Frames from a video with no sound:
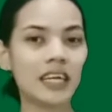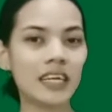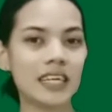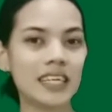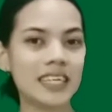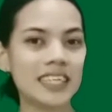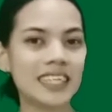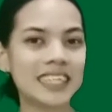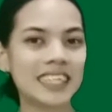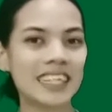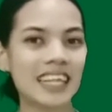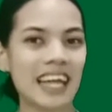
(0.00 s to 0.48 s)

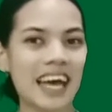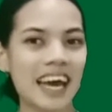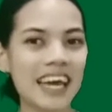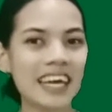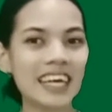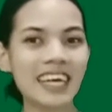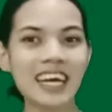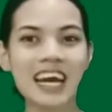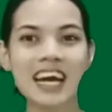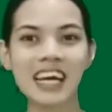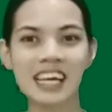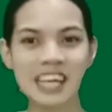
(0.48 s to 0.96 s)
It is
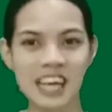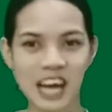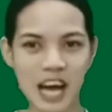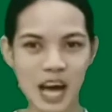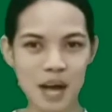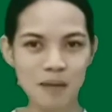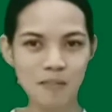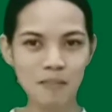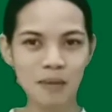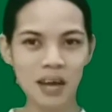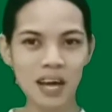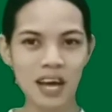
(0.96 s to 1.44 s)
like a
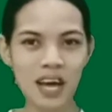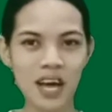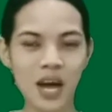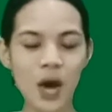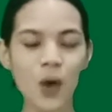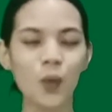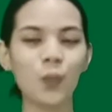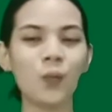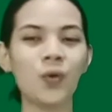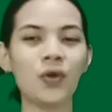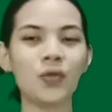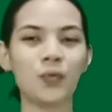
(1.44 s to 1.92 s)

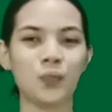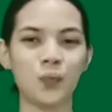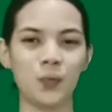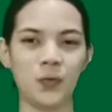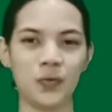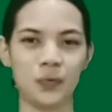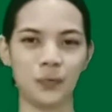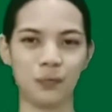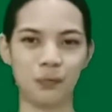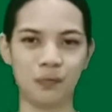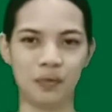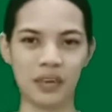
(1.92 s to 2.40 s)
comma when
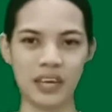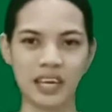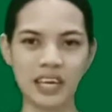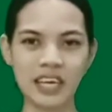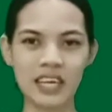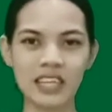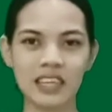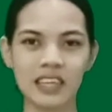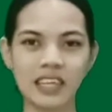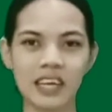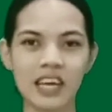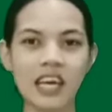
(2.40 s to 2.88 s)
you
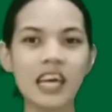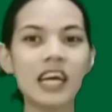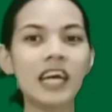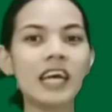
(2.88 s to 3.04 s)
read.